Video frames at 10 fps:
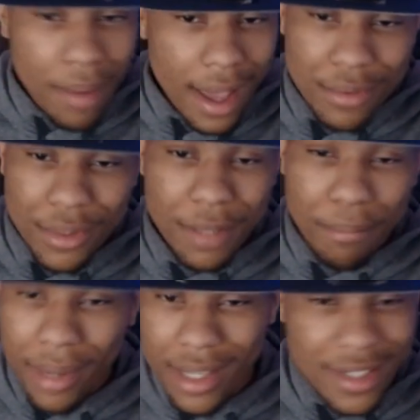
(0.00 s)
pace with them
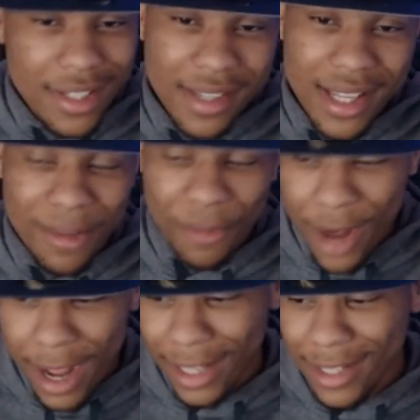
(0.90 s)
Pistons and them
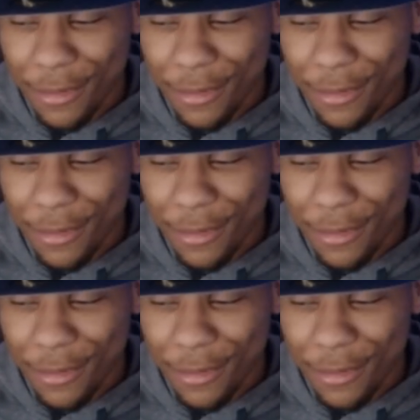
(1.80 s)
Rockets